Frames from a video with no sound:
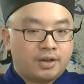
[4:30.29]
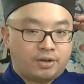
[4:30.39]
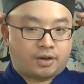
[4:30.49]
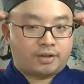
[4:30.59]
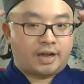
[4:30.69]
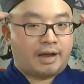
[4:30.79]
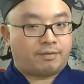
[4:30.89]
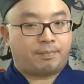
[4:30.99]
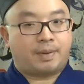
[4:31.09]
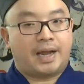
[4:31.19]
you got to have
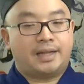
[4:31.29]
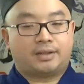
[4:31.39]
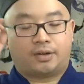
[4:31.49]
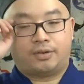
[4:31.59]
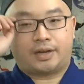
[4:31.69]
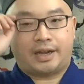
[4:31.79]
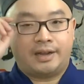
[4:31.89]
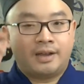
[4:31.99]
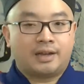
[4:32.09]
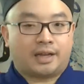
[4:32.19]
your plan though.
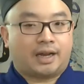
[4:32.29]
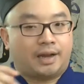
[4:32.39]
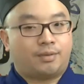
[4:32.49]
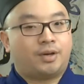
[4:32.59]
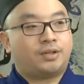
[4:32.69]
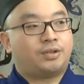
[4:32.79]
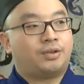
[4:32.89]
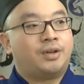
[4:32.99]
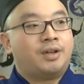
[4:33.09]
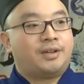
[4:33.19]
Okay, like I want to.